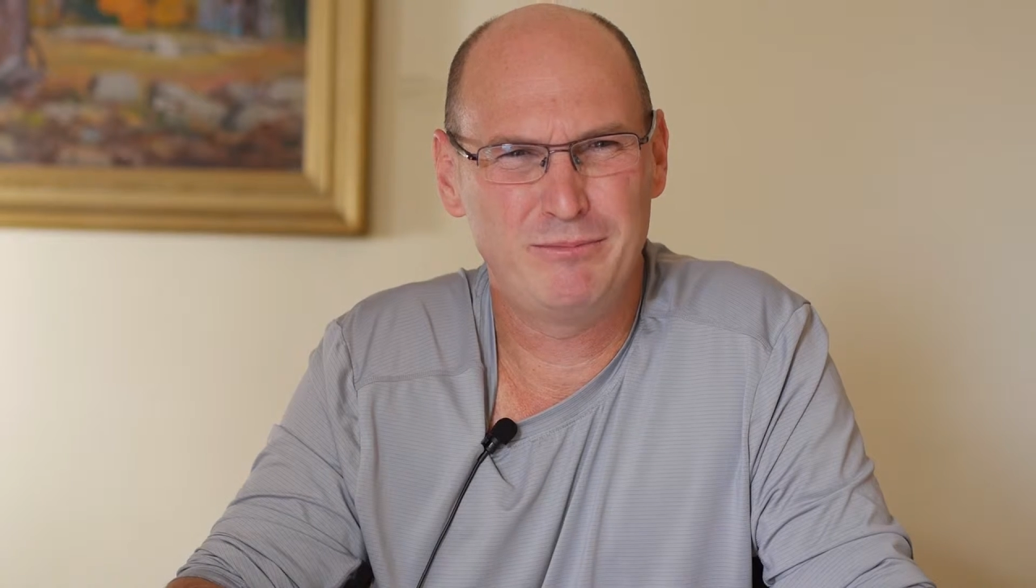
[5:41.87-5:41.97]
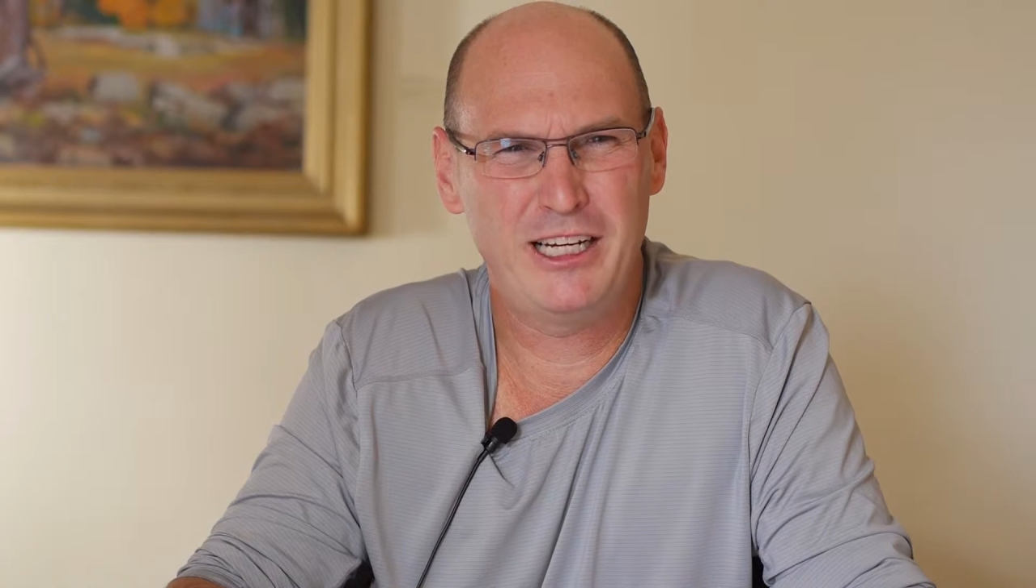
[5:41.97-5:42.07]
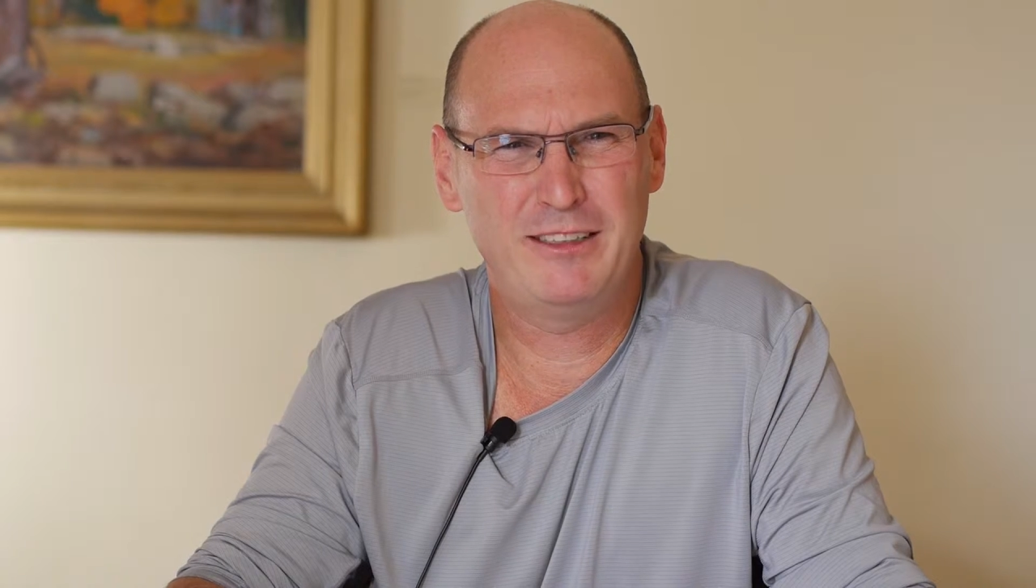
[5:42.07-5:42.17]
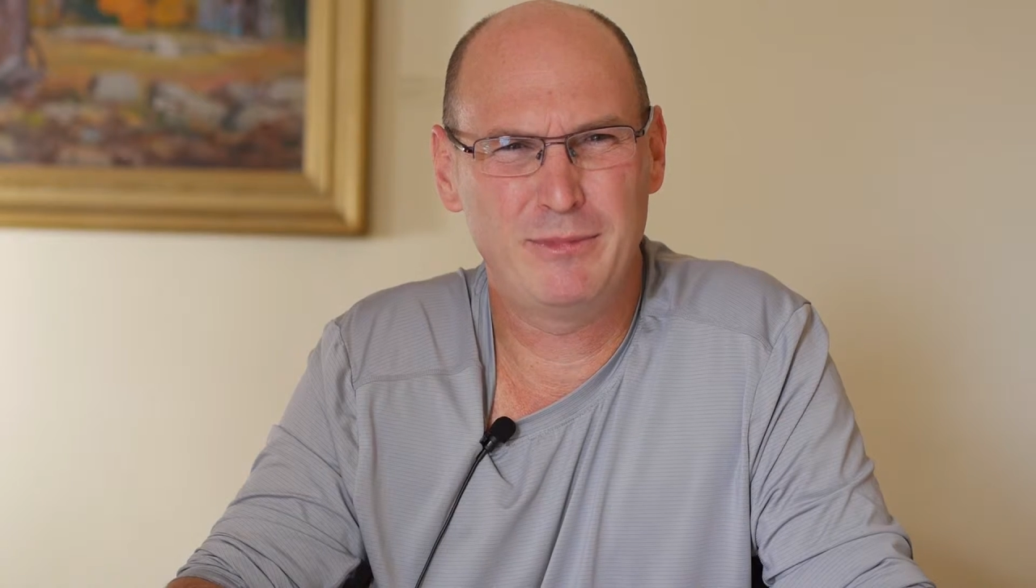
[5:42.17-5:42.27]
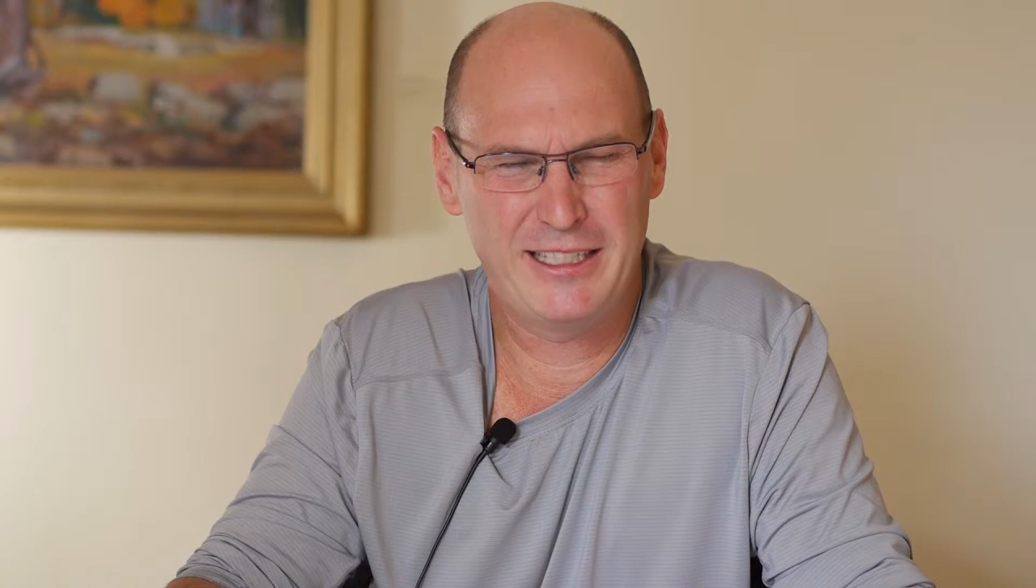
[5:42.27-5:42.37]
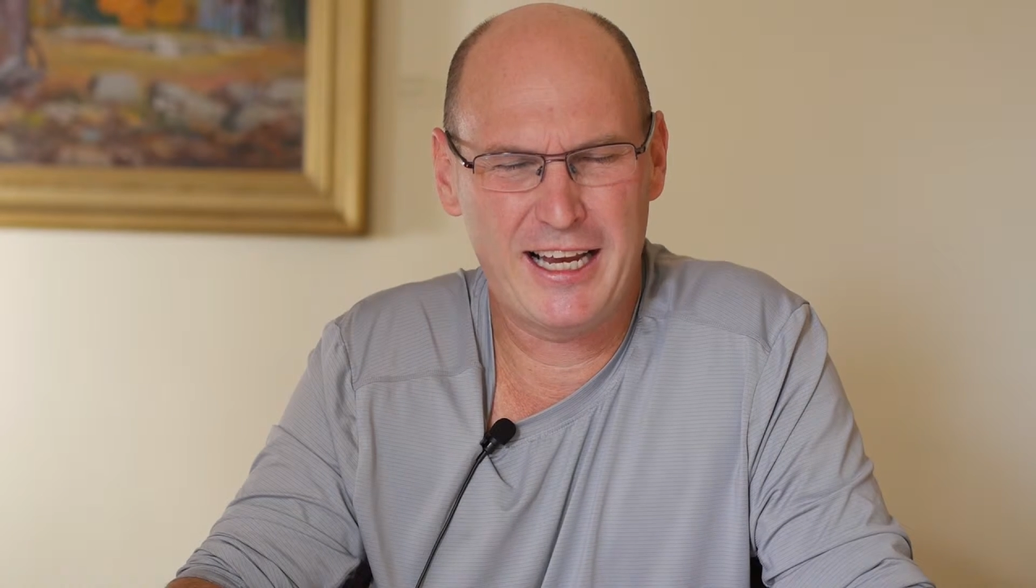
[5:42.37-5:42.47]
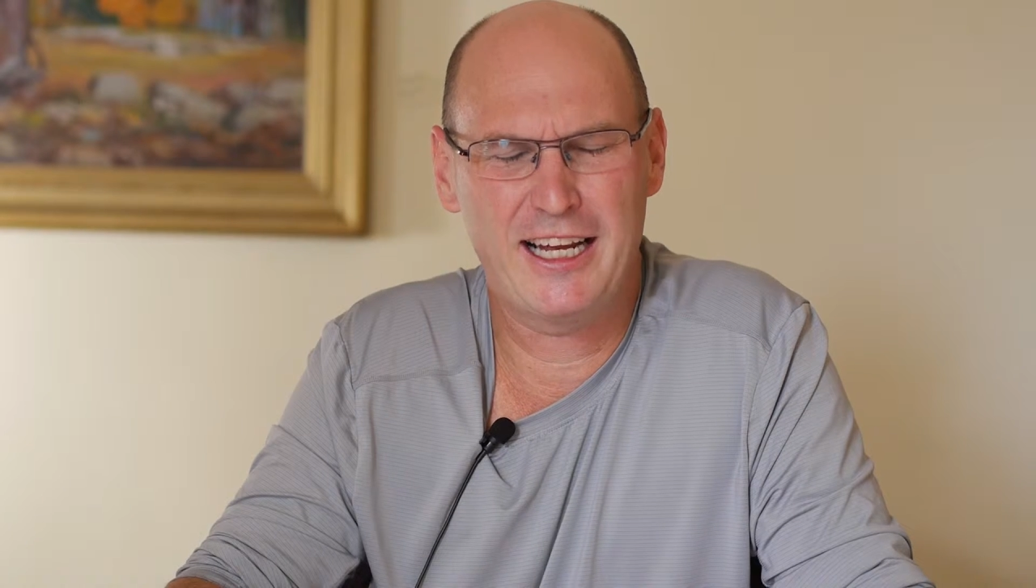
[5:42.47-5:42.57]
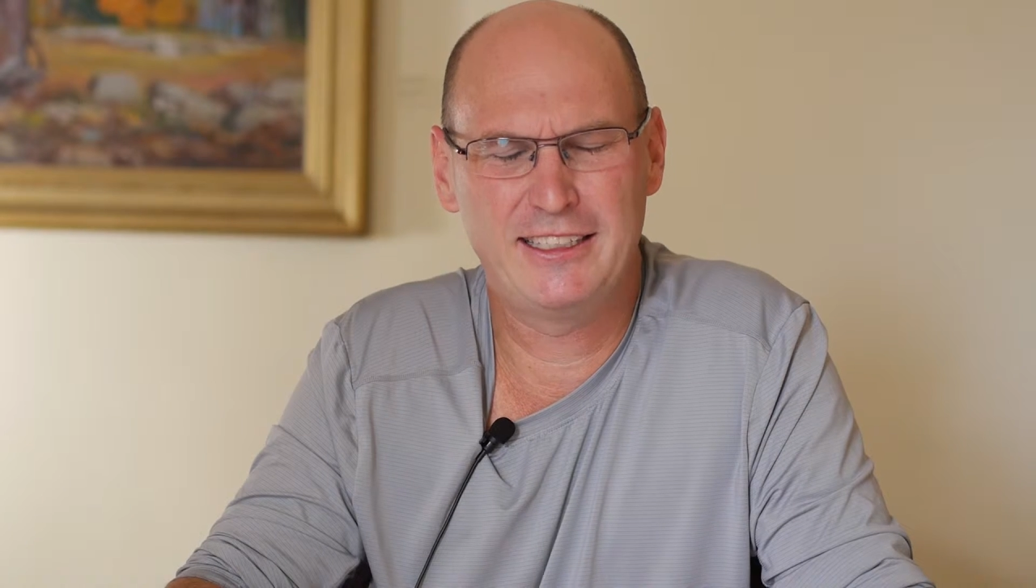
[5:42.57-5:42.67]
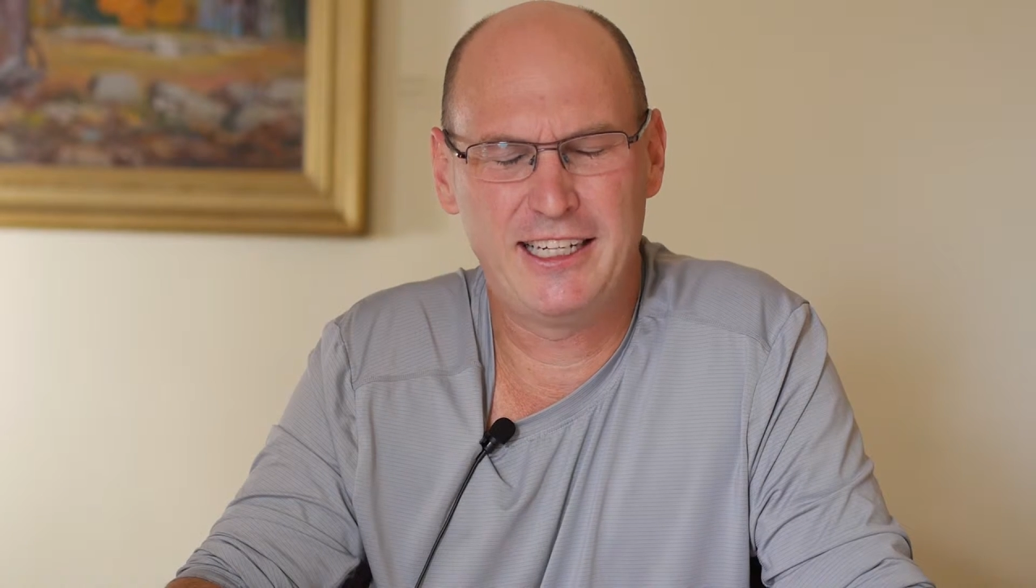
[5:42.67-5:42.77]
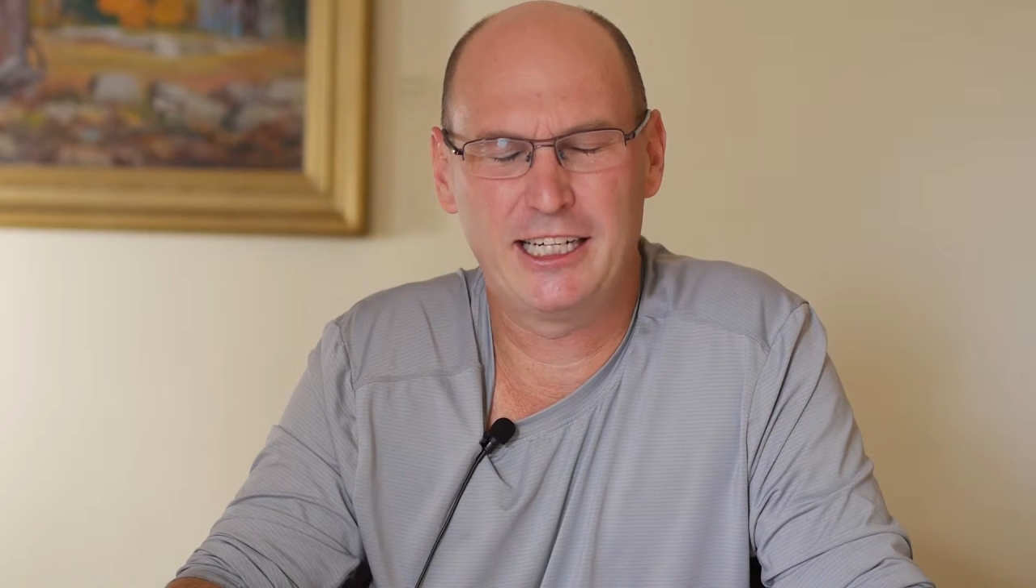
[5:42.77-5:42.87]
made my
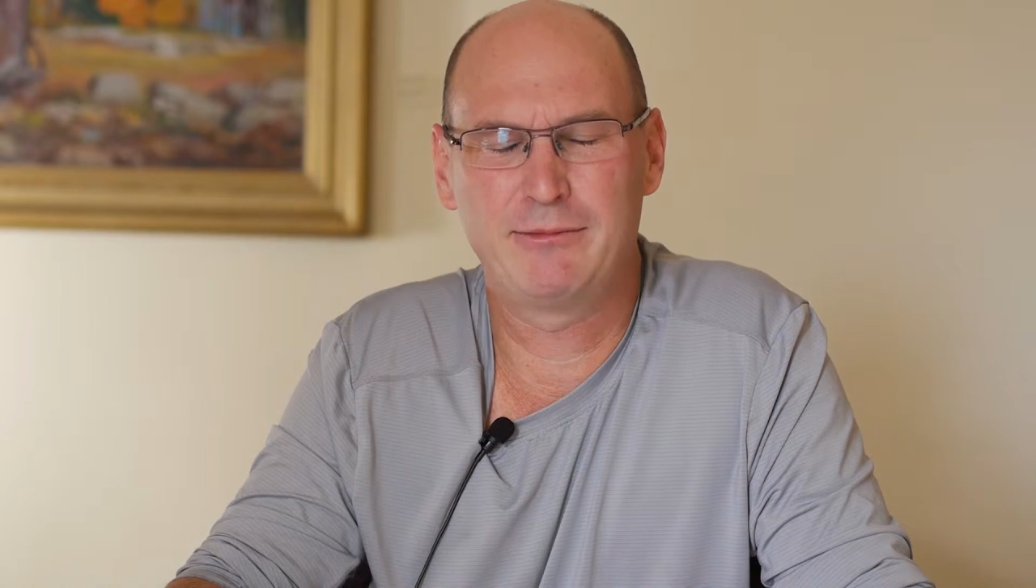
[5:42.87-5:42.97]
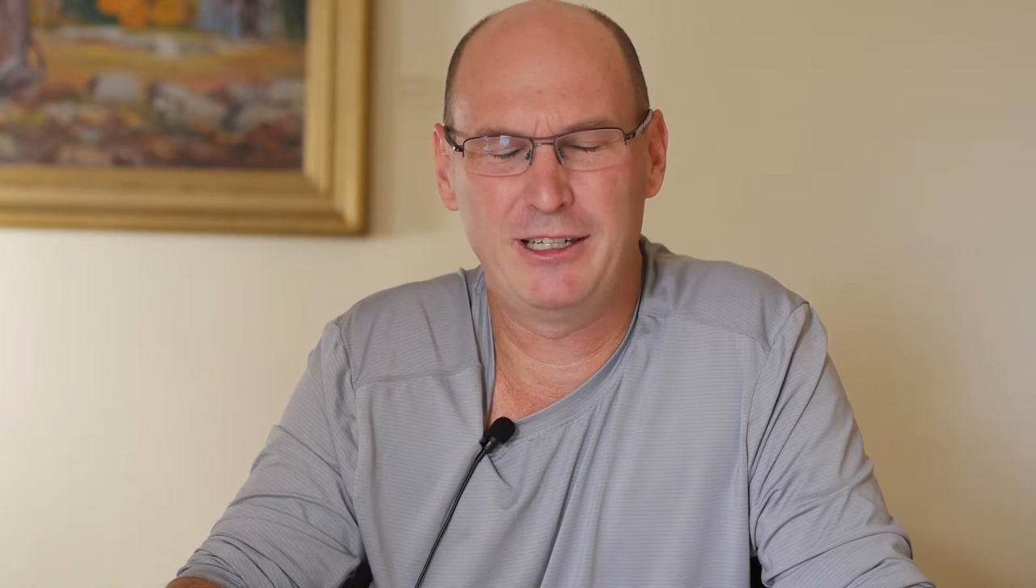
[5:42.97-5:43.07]
dad take